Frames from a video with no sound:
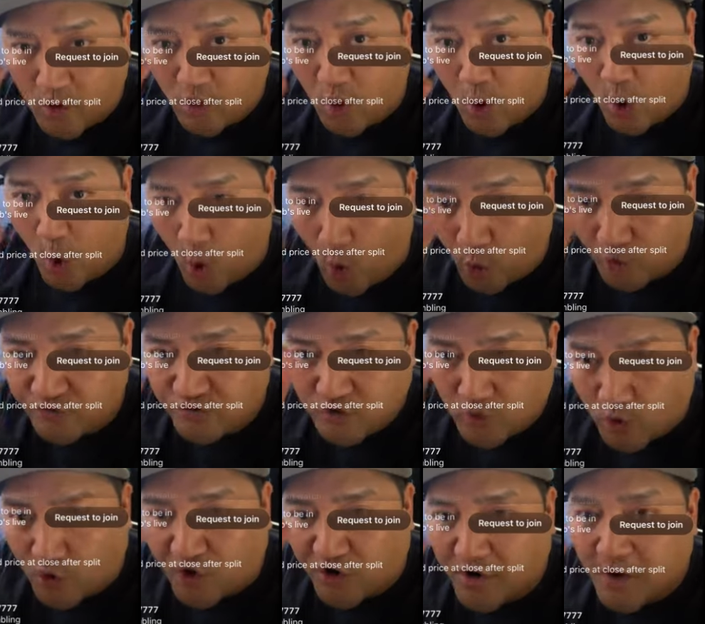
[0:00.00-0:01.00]
will
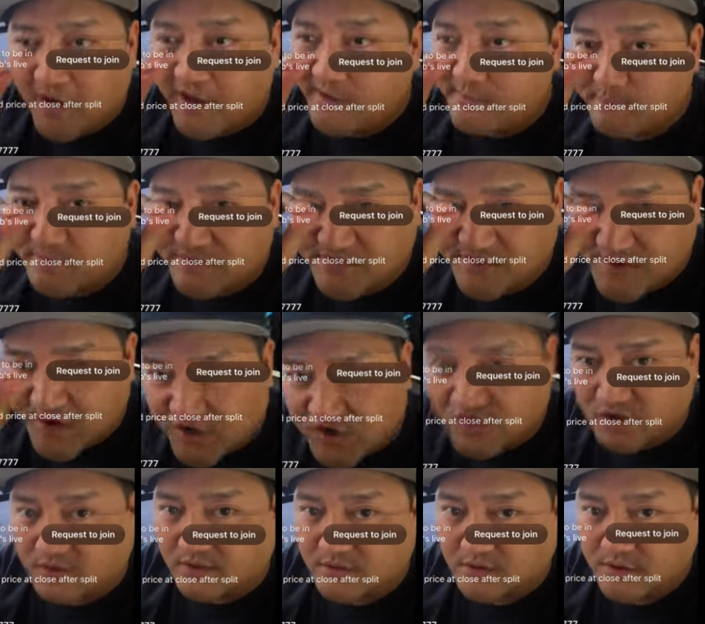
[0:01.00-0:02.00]
hold your
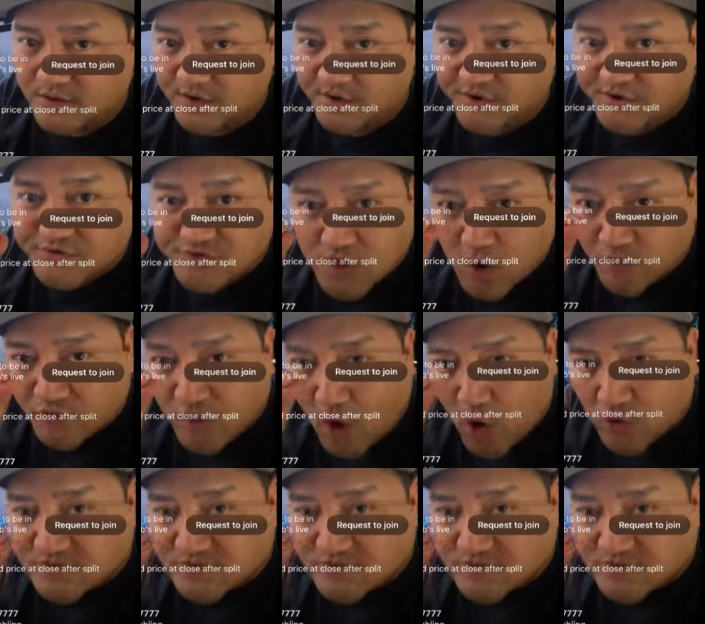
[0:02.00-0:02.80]
position. So